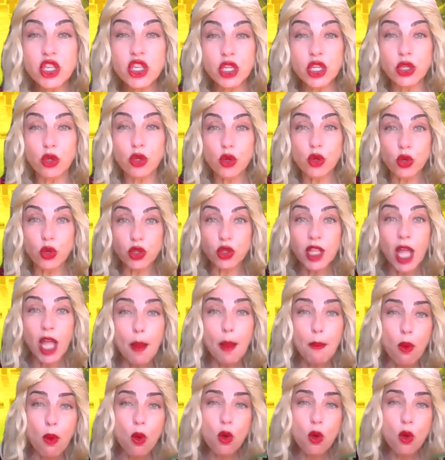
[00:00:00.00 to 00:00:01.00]
off its
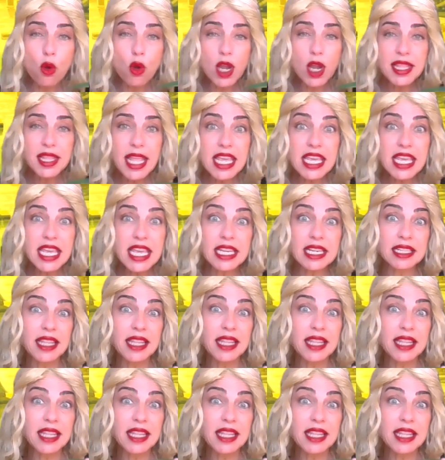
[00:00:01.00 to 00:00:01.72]
roots, she drifts